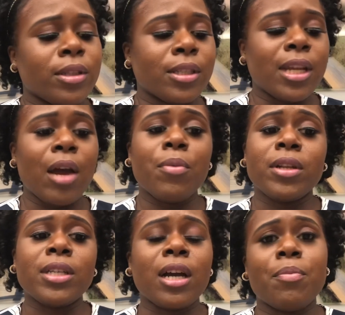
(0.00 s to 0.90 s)
Today I want
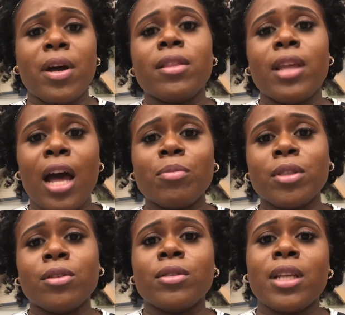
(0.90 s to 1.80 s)
to talk about the
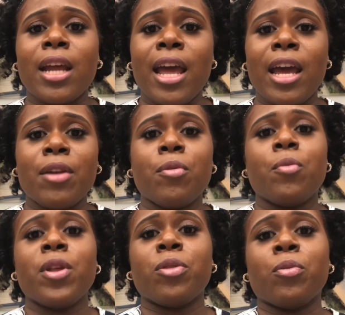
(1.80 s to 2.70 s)
obstacles that I had
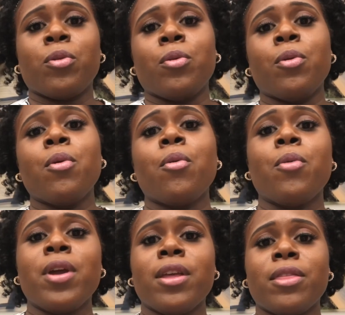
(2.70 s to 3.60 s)
went through
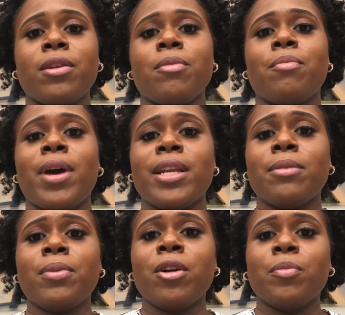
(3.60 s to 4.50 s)
with my
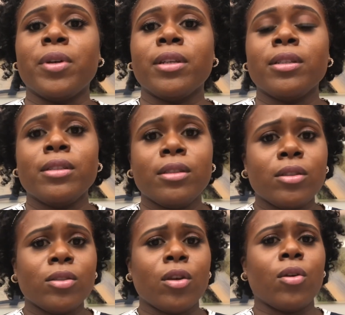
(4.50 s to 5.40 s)
diploma.
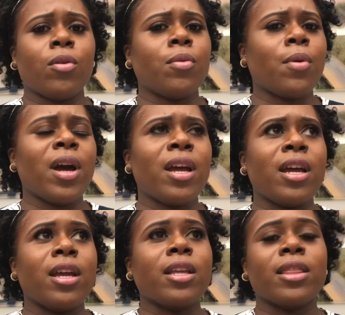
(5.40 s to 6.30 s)
So
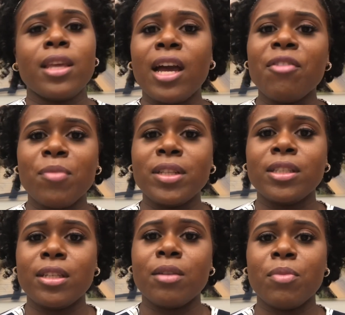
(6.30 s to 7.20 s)
I think I've
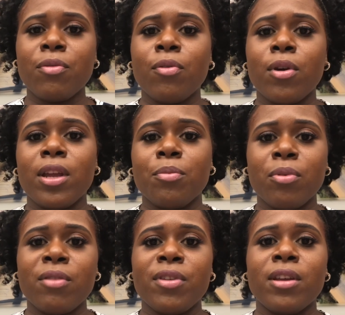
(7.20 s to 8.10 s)
mentioned it before in
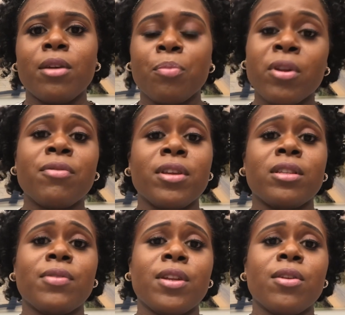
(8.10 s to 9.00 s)
a
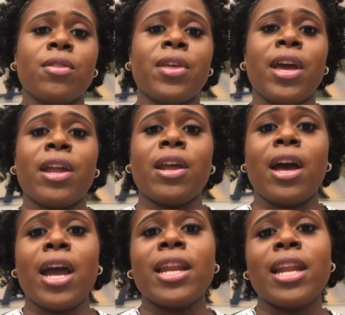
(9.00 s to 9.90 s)
previous video that
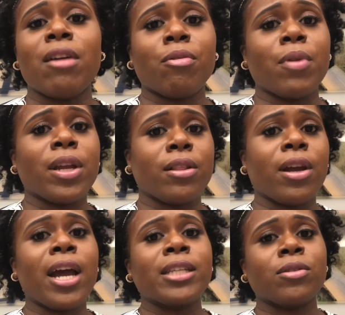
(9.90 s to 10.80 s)
I didn't have a regular
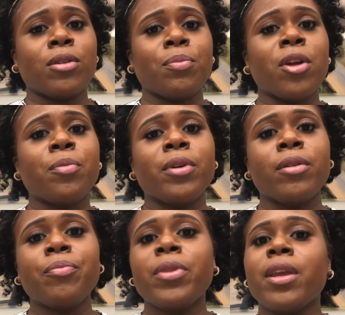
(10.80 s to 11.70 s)
high school
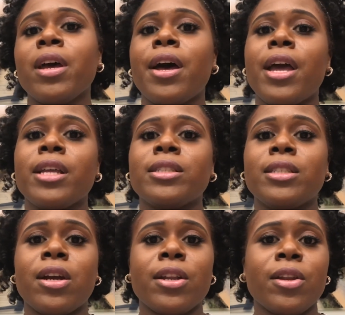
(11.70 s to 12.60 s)
diploma. I
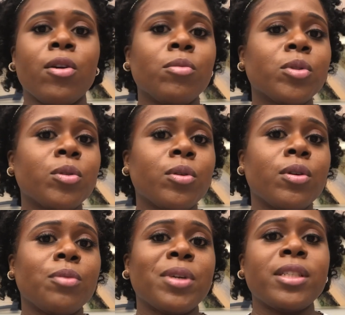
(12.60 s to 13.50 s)
started
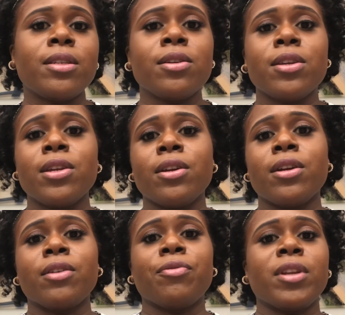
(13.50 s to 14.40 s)
homeschool my senior
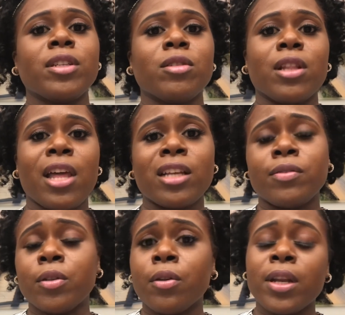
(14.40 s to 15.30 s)
year, finished the last
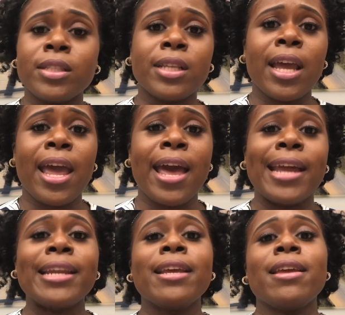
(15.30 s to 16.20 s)
few credits I
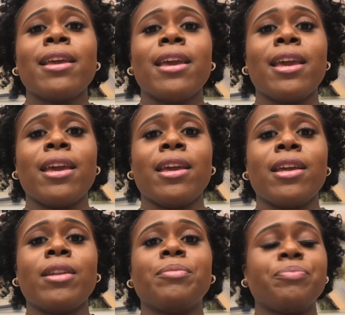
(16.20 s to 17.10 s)
had,
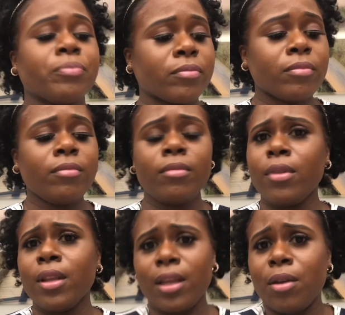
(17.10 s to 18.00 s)
and
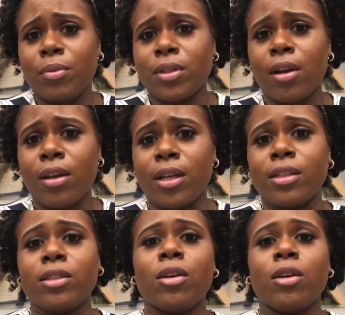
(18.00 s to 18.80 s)
it was all good.